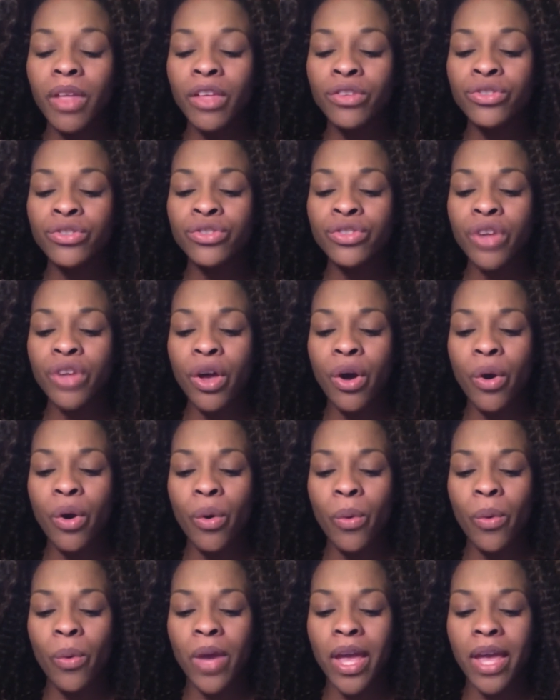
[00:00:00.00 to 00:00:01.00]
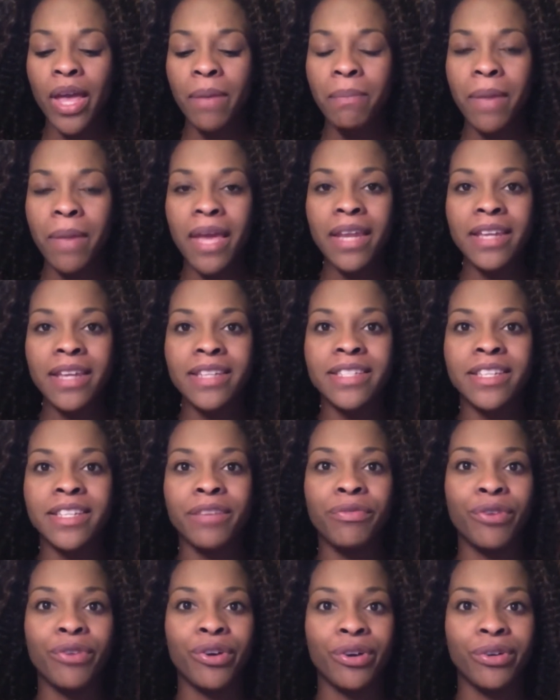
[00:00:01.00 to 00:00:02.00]
So it made it
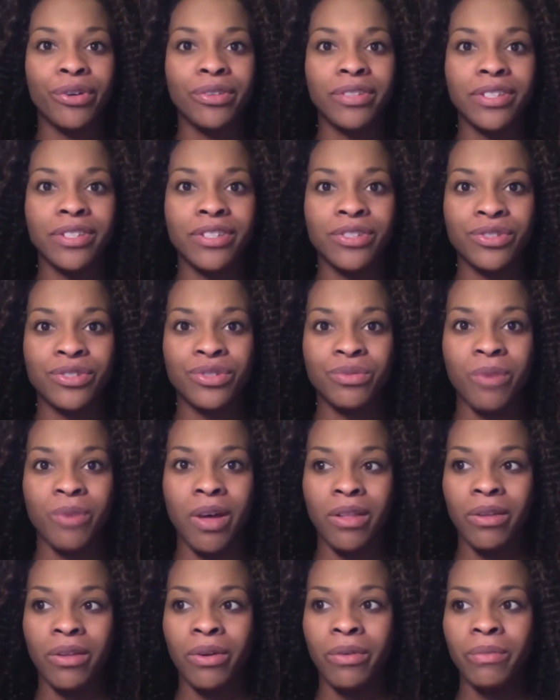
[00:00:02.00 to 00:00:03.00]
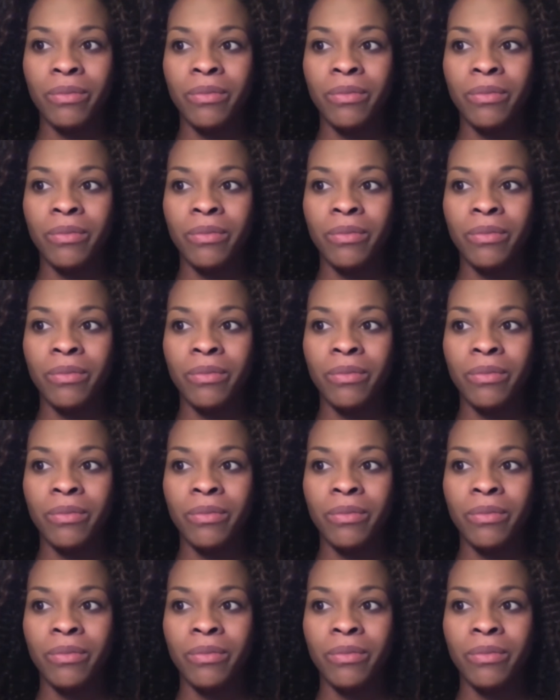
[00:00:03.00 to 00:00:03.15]
difficult to swallow.